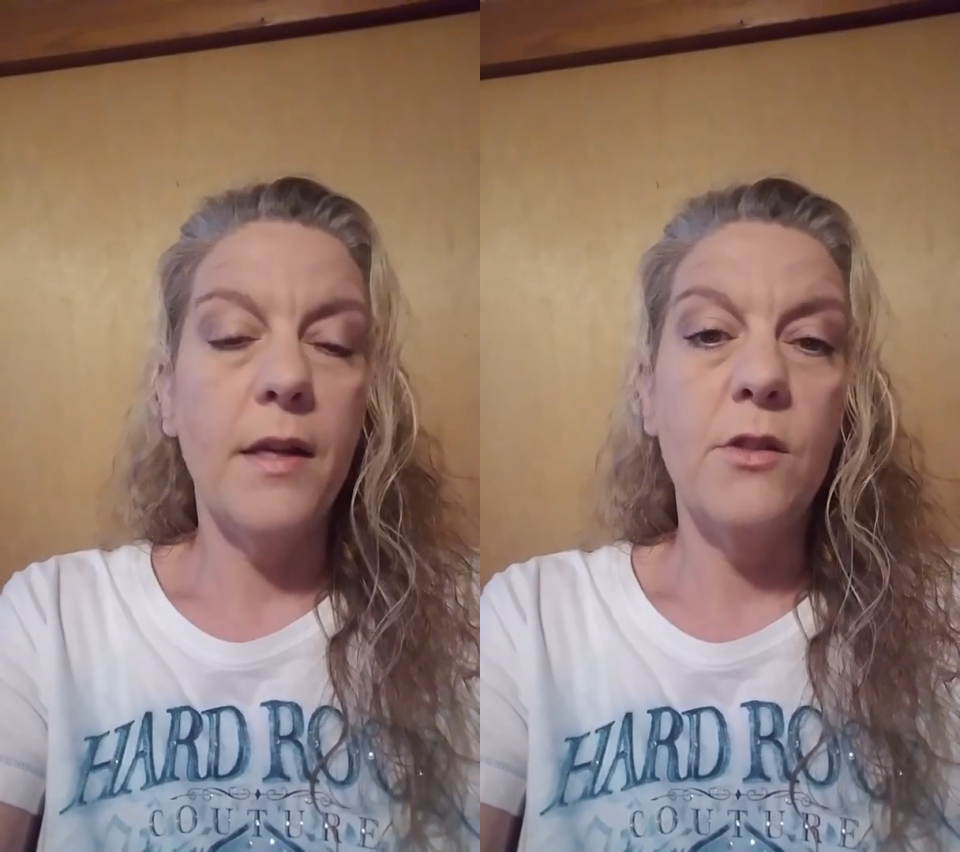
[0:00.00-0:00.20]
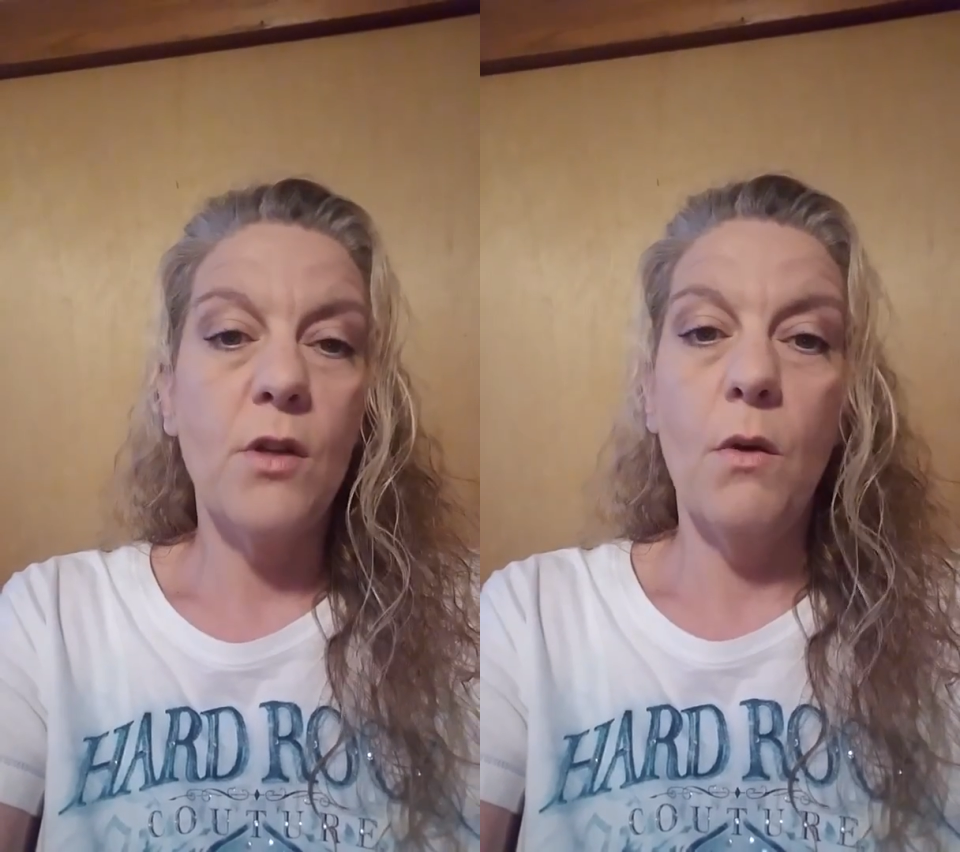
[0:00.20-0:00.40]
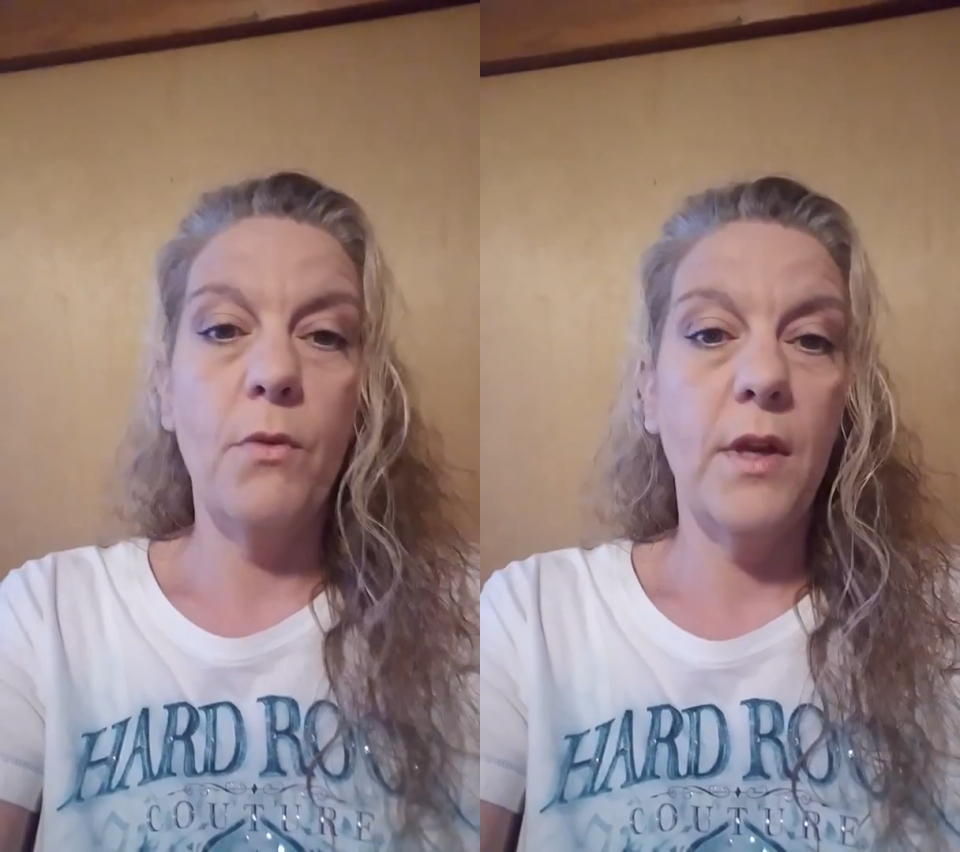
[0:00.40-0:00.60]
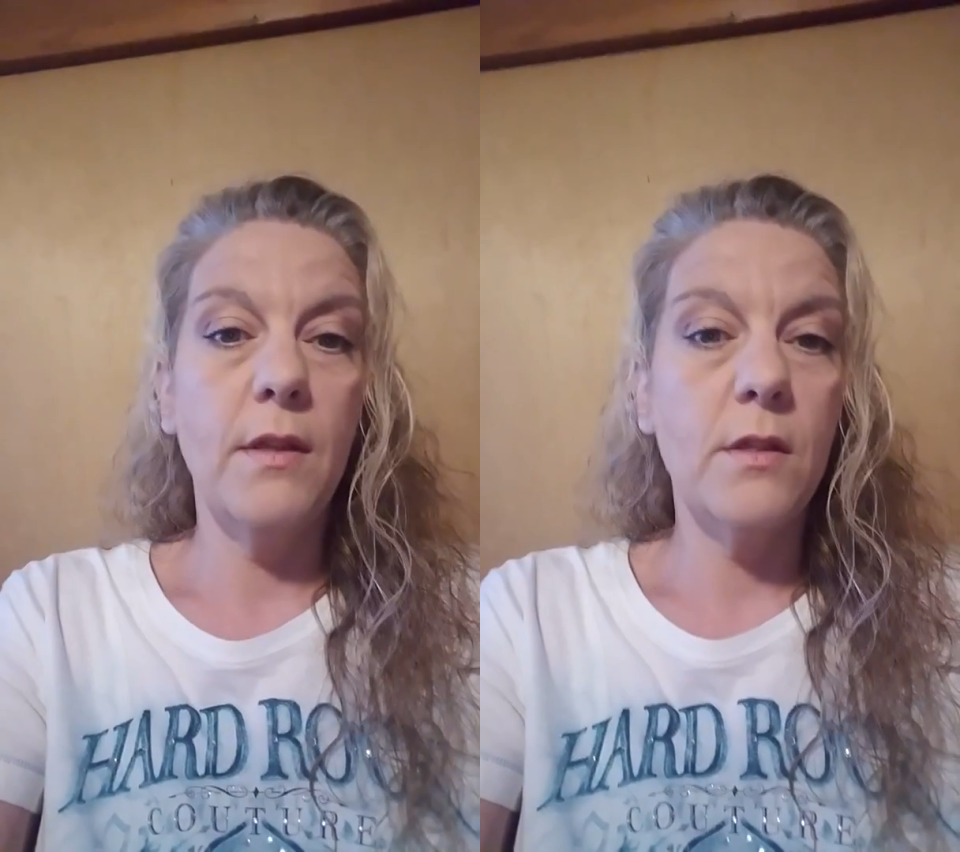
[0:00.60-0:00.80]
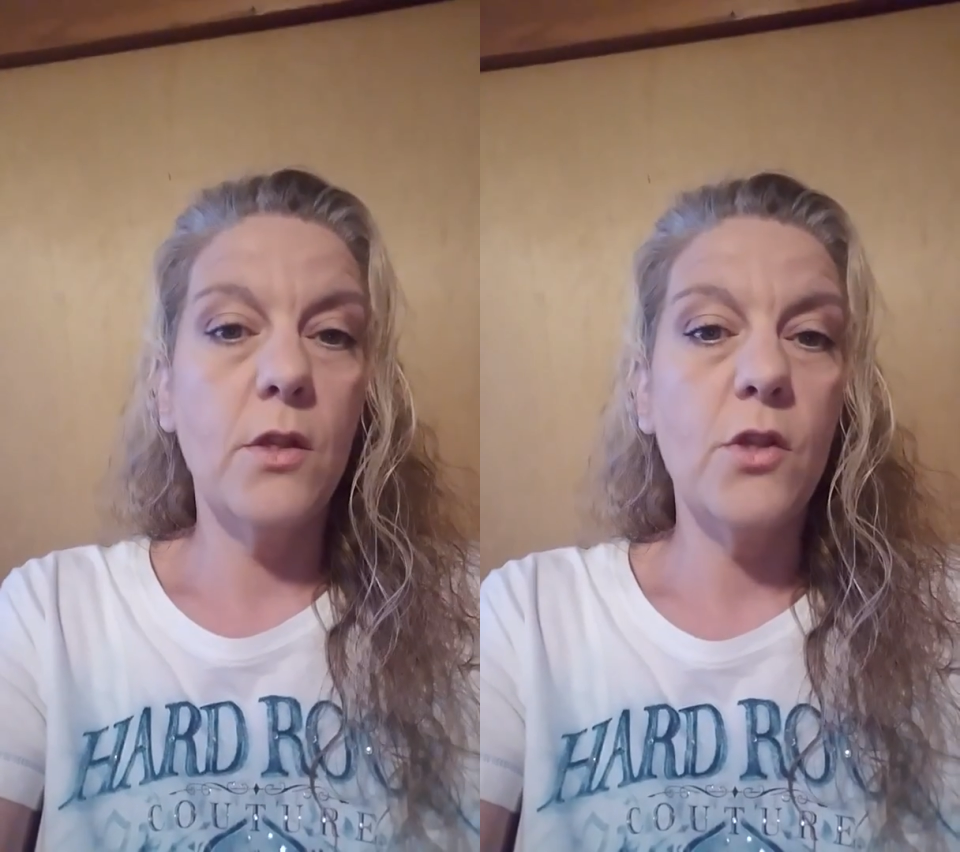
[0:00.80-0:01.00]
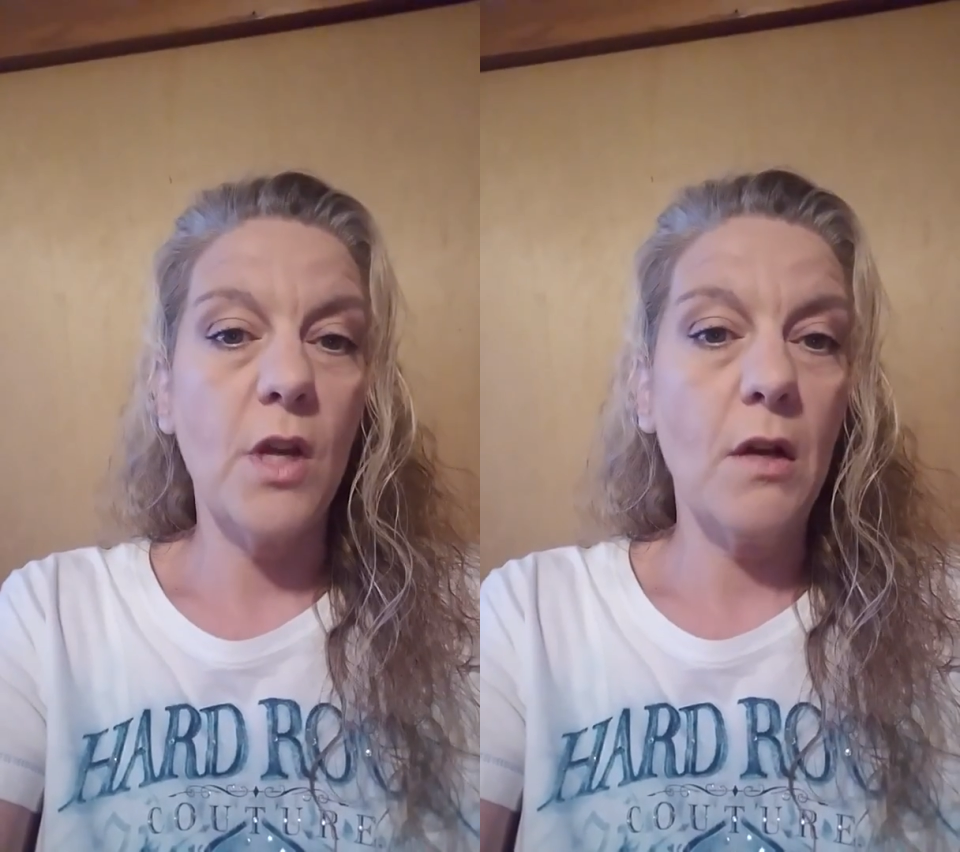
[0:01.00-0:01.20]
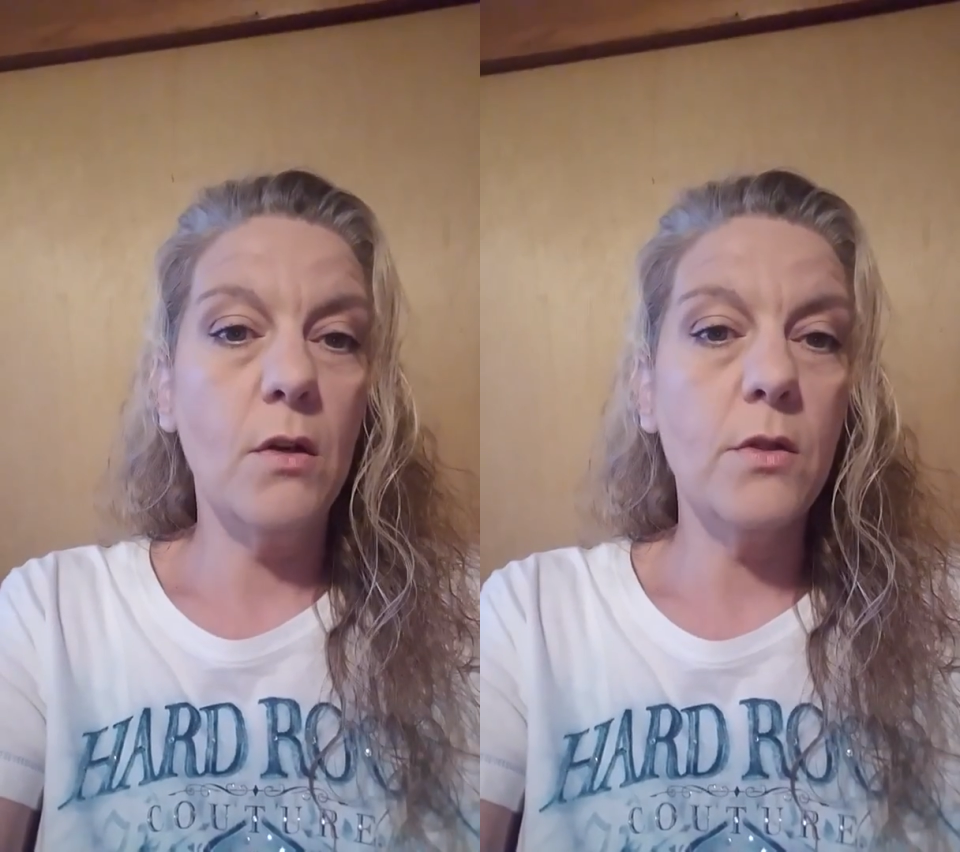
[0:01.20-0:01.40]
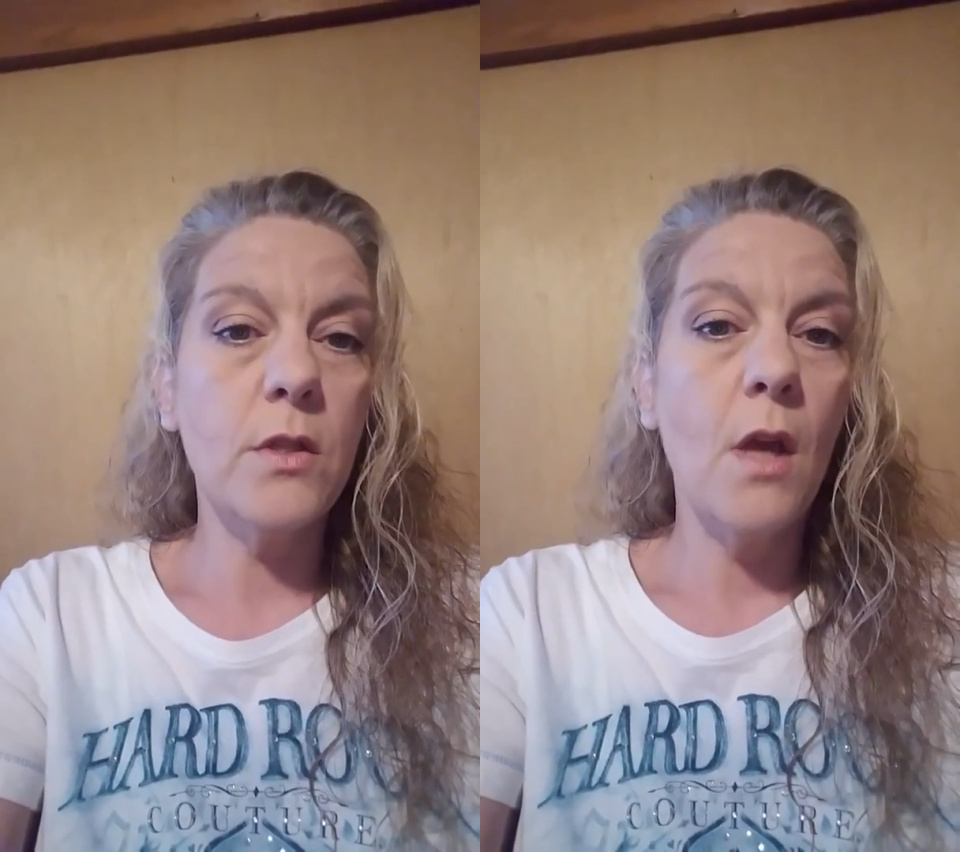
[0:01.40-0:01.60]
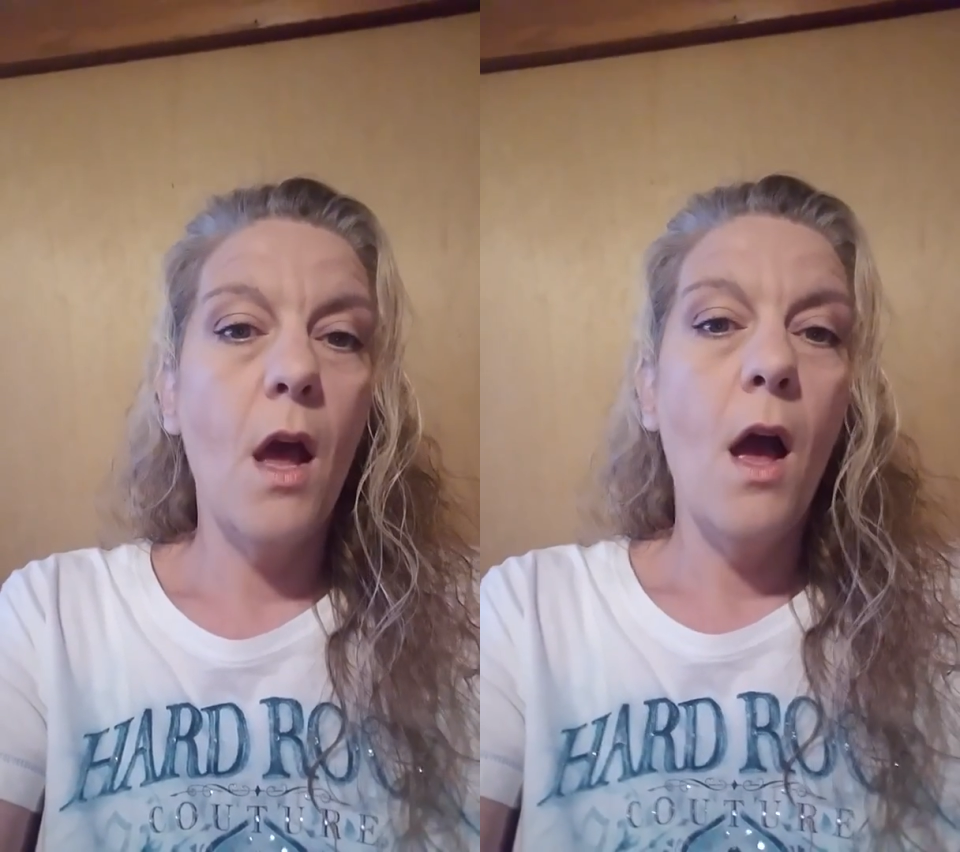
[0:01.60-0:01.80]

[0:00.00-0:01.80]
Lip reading: I don't think this is shingles.